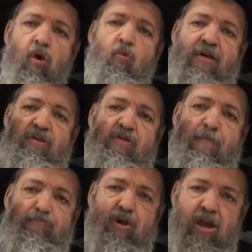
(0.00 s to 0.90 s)
whether
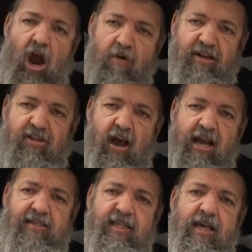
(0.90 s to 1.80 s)
they're
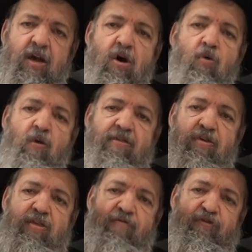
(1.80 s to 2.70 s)
prioritizing,
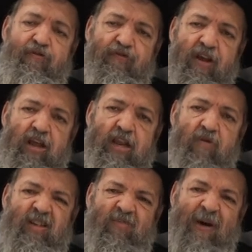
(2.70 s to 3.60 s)
whether they're fulfilling
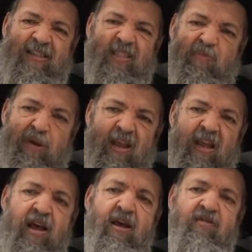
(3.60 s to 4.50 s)
their
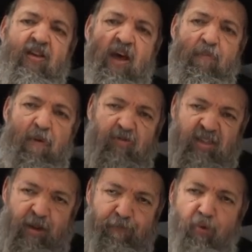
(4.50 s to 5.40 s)
responsibility to their
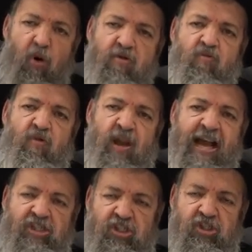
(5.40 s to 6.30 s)
most important
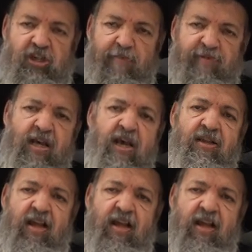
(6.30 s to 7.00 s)
relationships,